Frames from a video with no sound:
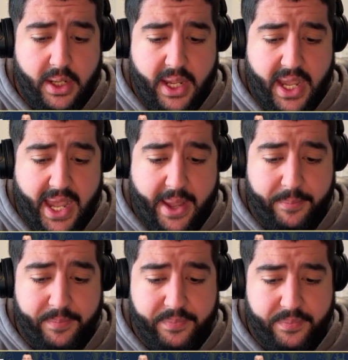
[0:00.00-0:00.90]

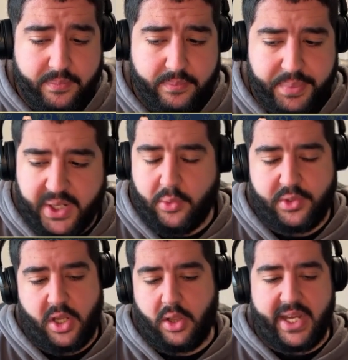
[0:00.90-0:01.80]
Um, but
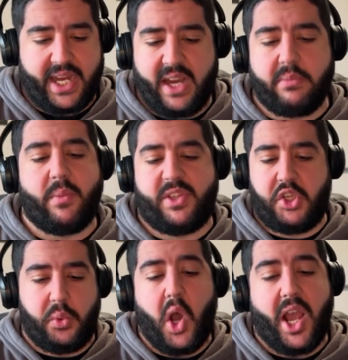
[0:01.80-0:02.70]
also, like anyone with
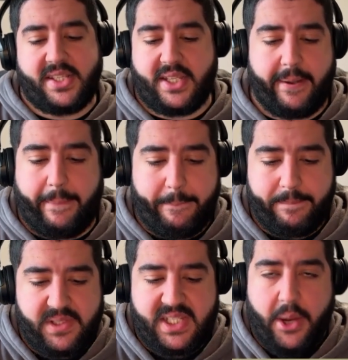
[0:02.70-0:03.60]
two eyes could
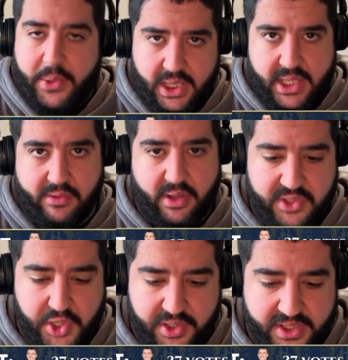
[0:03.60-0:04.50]
say with a level of
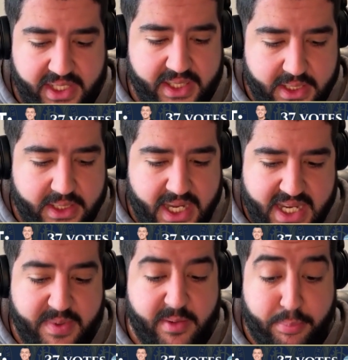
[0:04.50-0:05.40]
certainty that
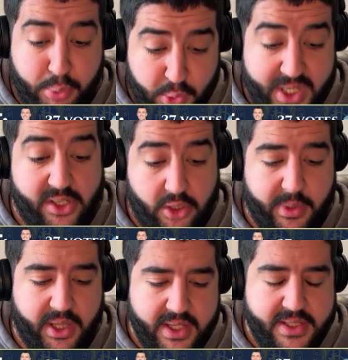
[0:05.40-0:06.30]
he's been pretty
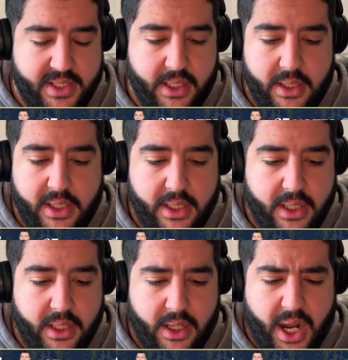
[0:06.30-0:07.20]
dominant this year.
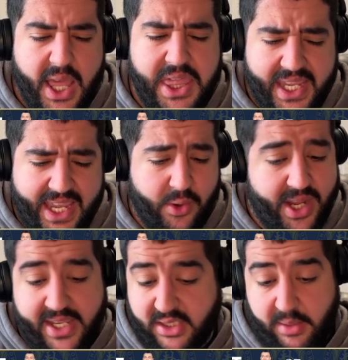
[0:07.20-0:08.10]
I think he could
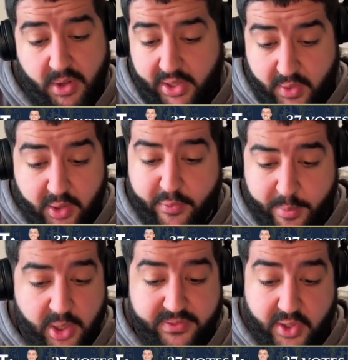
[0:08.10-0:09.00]
easily break the record for
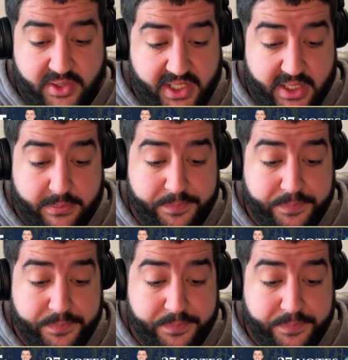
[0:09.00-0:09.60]
most votes here,